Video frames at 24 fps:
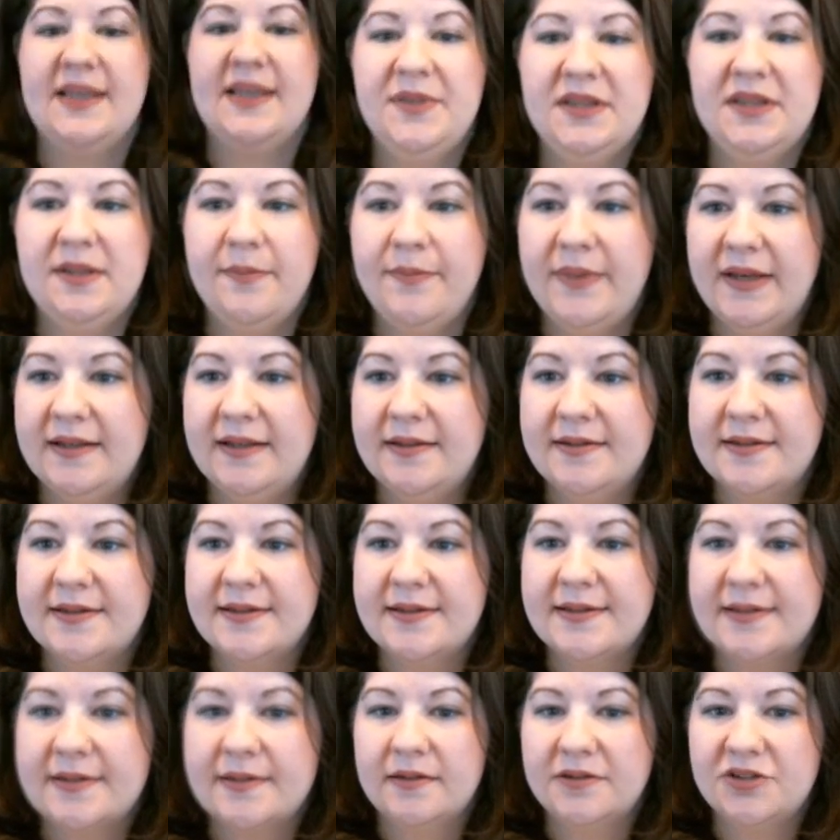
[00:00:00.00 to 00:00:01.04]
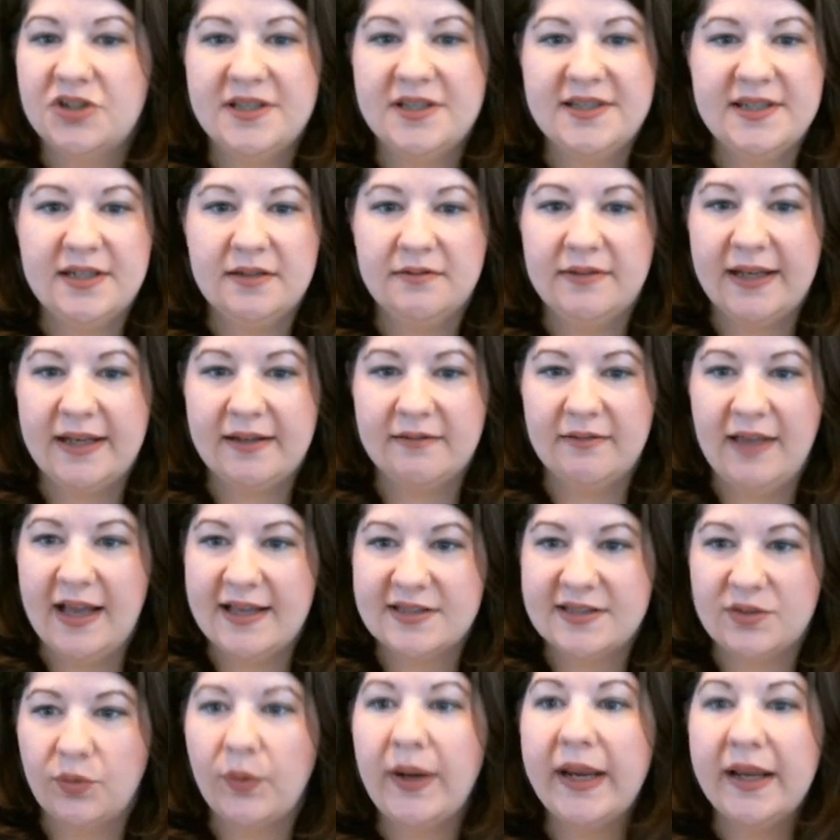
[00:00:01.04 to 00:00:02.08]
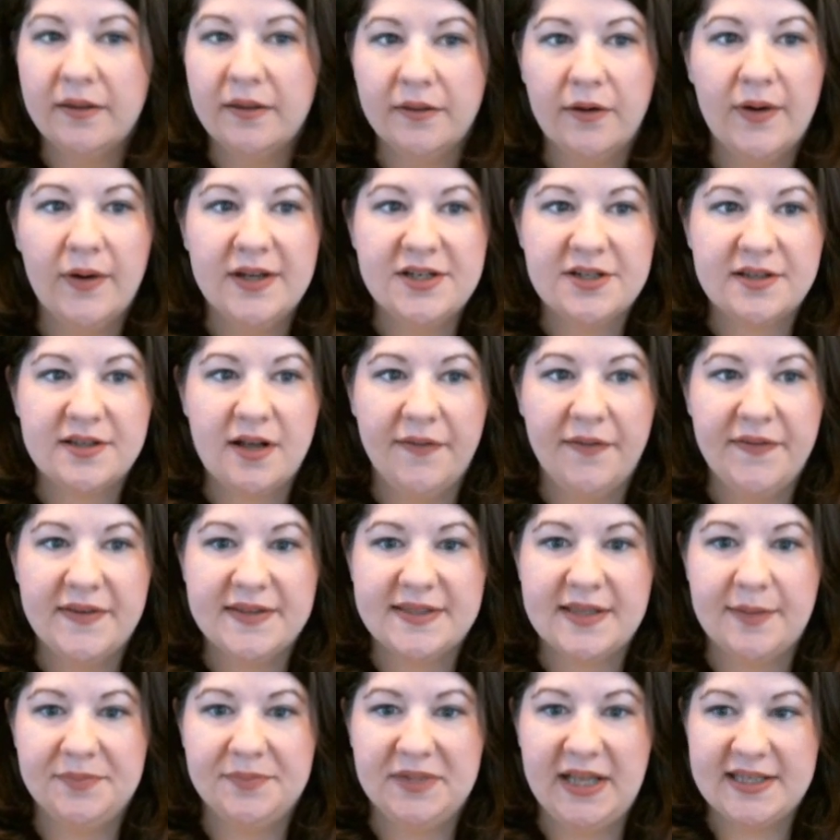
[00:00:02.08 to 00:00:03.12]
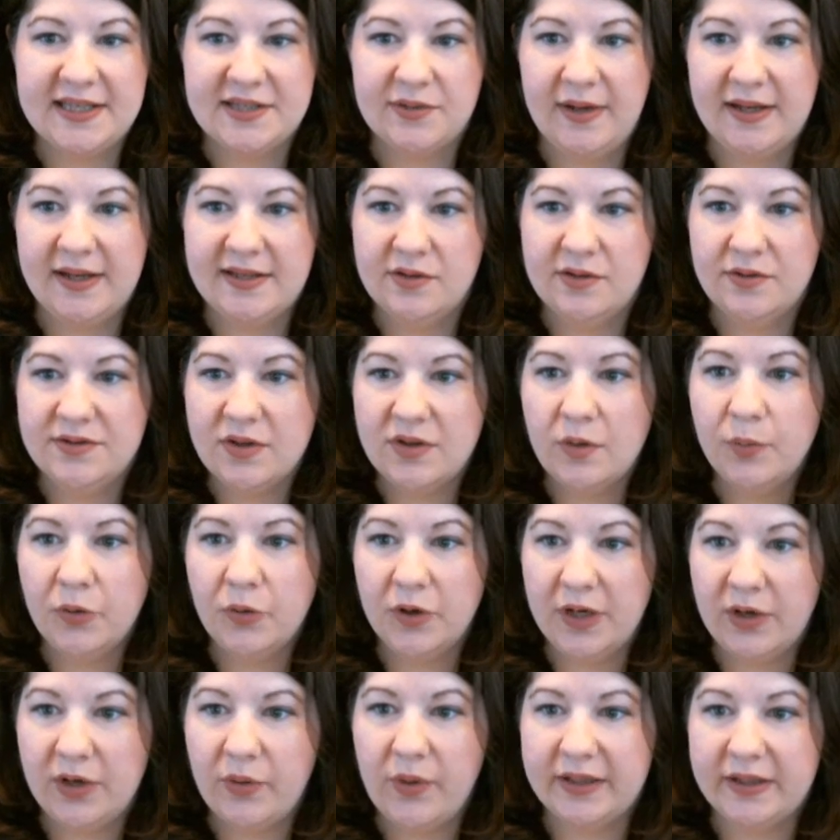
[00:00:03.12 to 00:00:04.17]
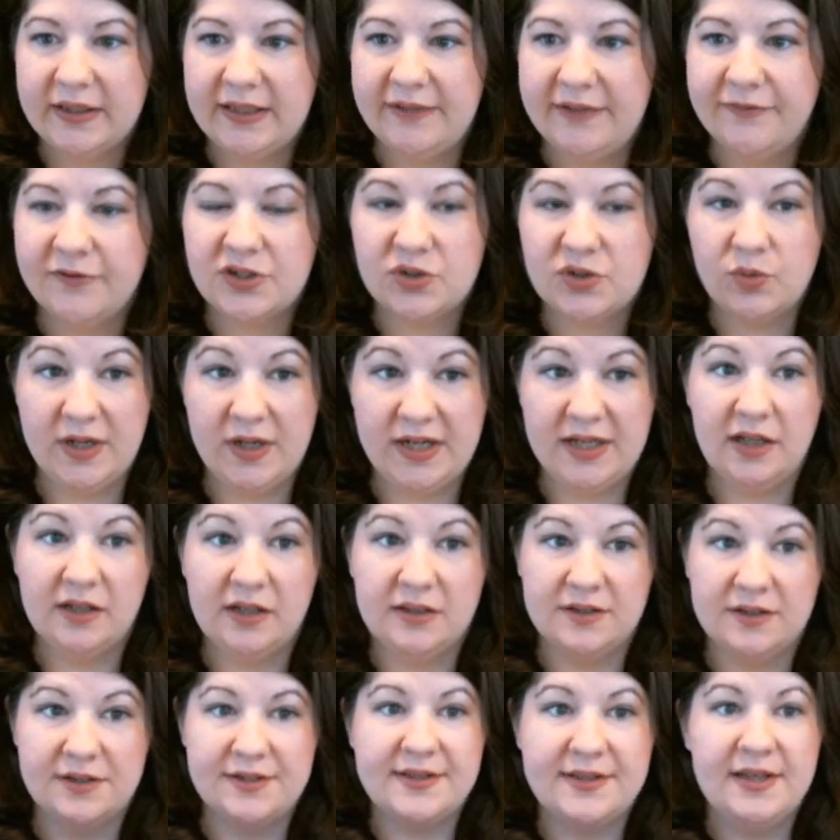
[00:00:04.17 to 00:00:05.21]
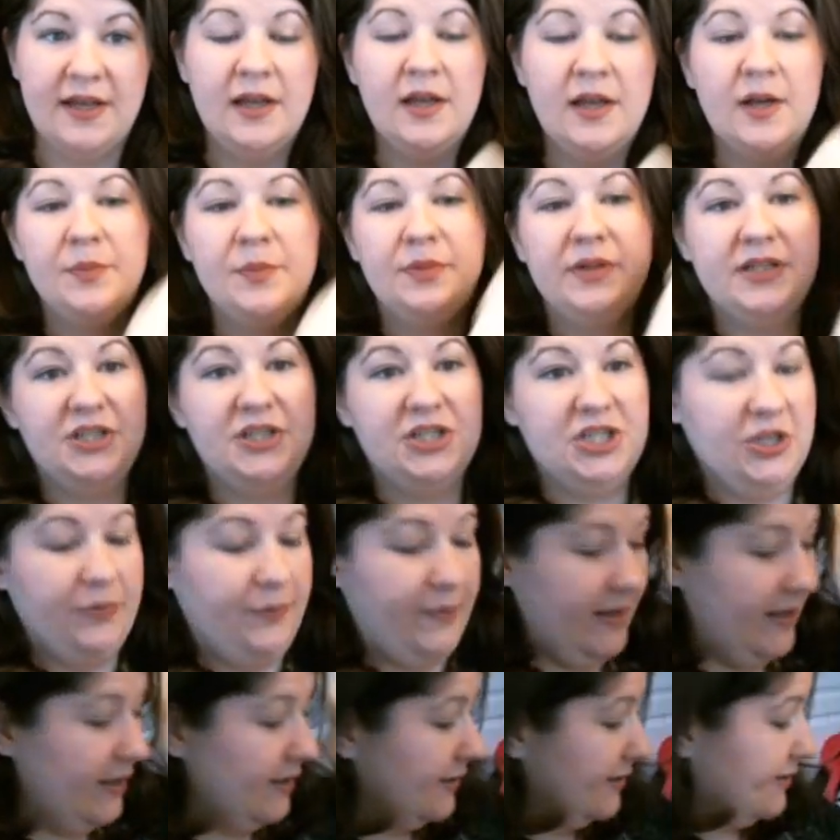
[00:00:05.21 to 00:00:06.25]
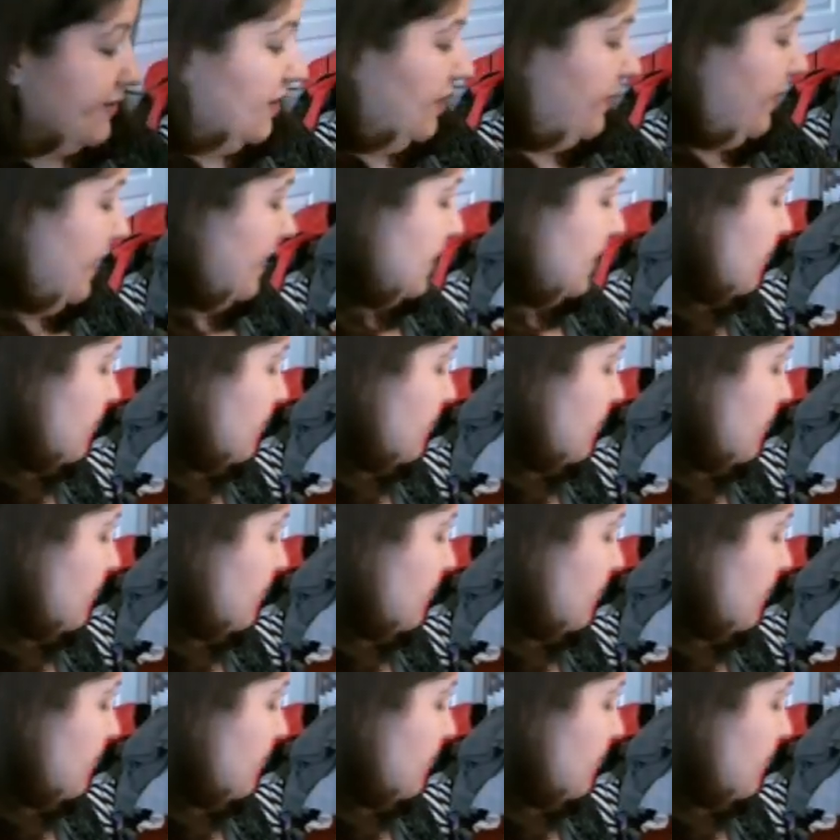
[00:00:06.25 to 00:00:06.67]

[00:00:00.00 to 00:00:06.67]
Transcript: at the bins just to, like last week though. I just got this up last week. So it sold pretty quickly for twenty dollars plus shipping. So they paid